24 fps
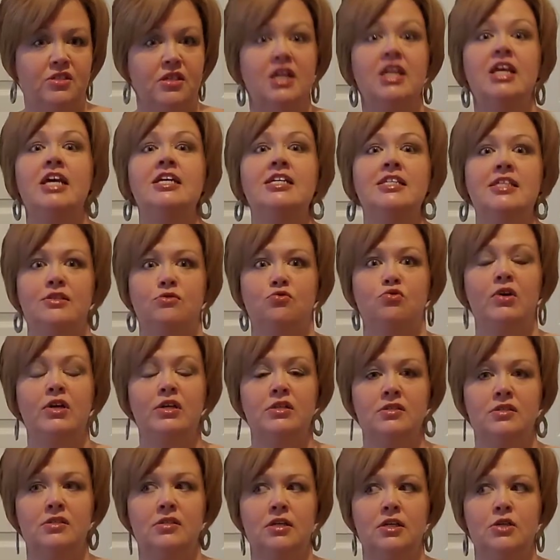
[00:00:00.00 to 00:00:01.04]
And
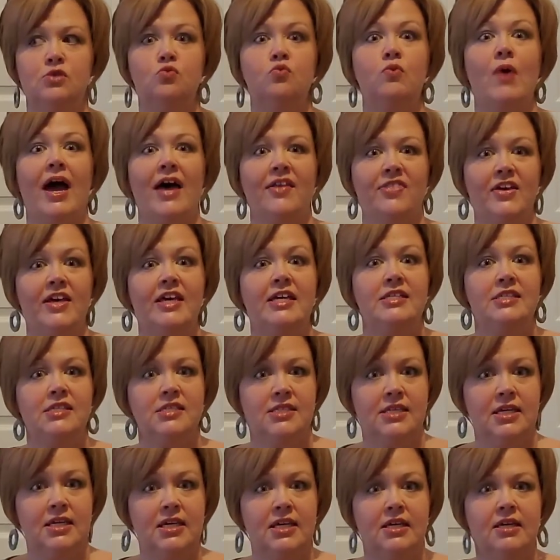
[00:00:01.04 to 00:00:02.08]
his wrath against
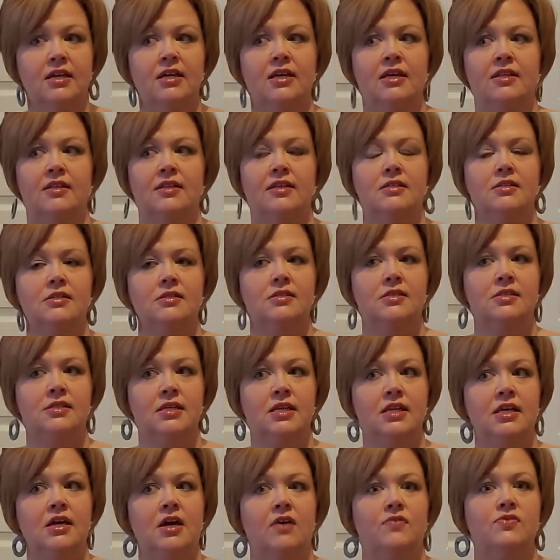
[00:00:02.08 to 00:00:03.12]
sin in the
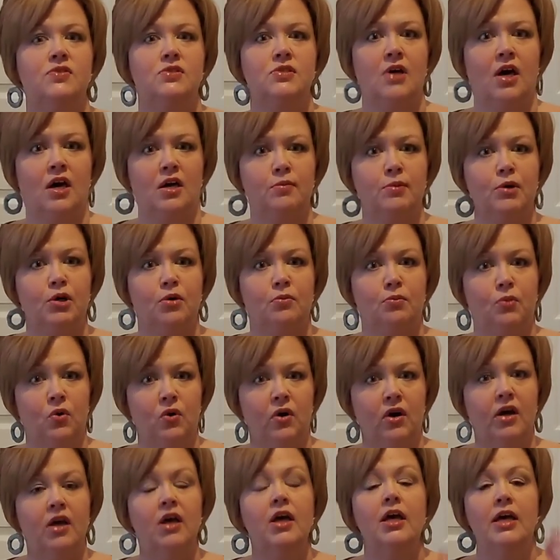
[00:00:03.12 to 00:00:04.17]
city of Sodom and
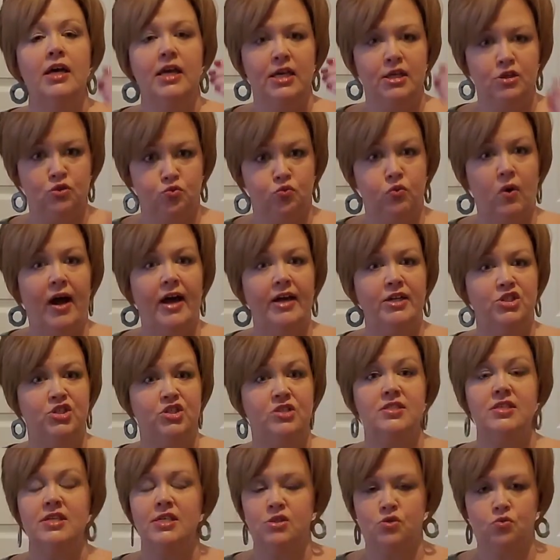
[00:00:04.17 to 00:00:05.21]
Gomorrah is
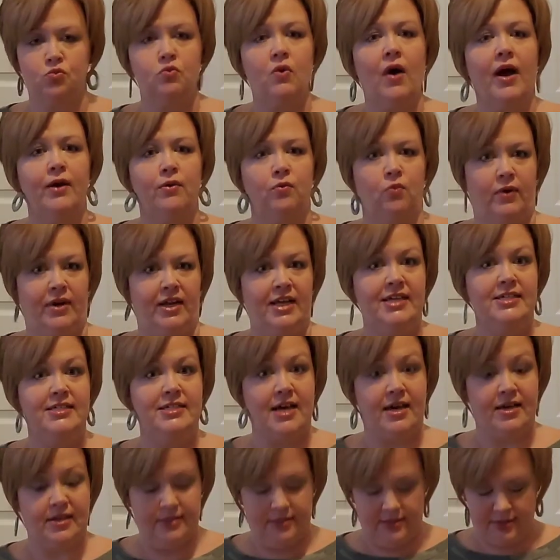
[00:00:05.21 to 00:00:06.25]
righteous. It's right what he
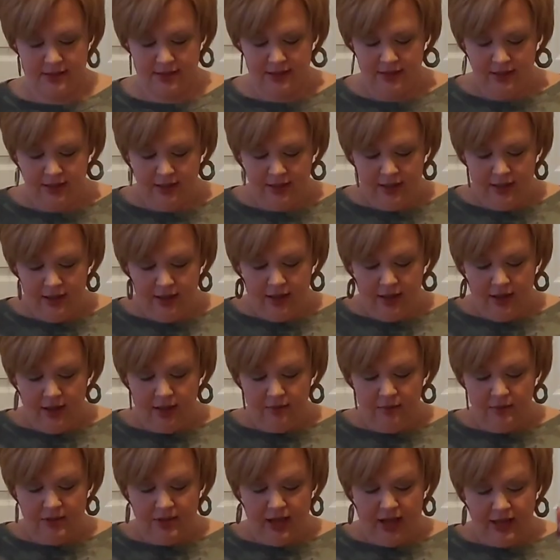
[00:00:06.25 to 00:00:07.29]
does.
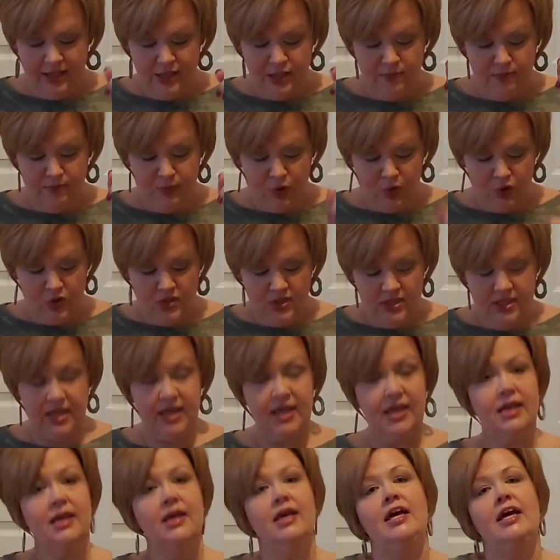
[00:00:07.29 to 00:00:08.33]
God's
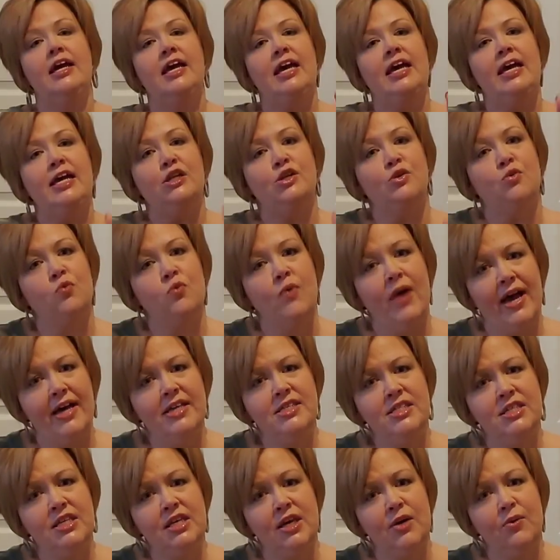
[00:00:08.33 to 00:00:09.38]
mercy in
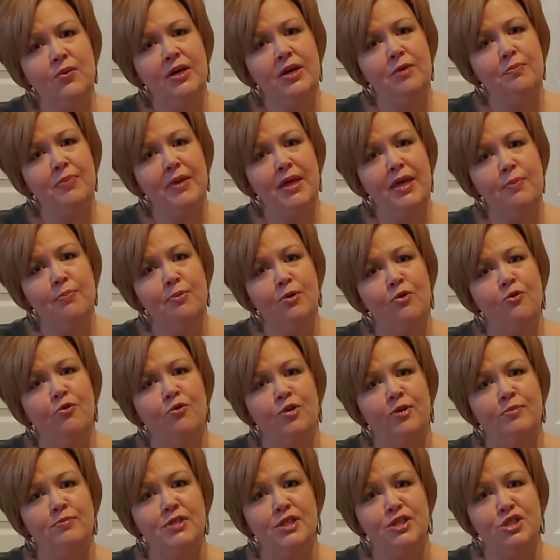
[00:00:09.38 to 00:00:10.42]
rescuing people
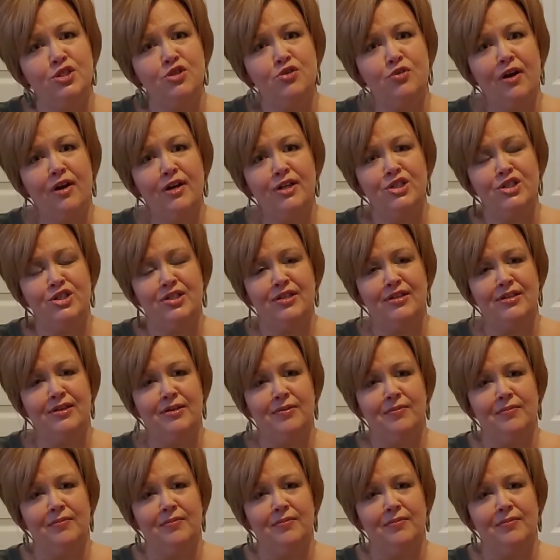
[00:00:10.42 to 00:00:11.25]
from destruction.